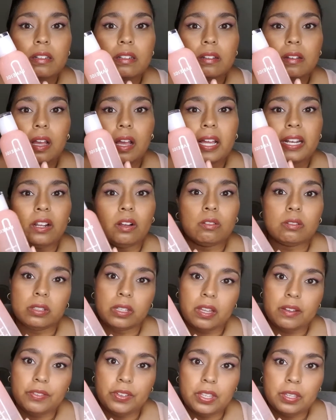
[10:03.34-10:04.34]
don't love
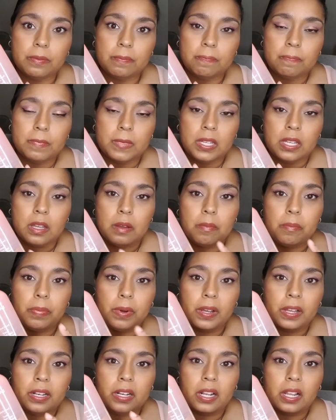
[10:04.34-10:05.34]
it, but
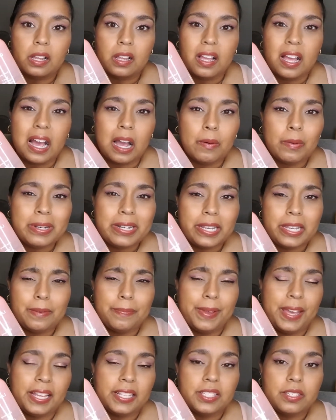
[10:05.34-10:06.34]
I want to get back to
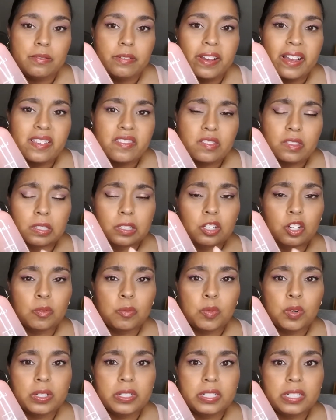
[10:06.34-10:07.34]
you guys with a little more
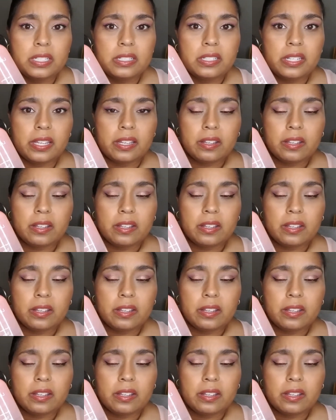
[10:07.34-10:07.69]
detail.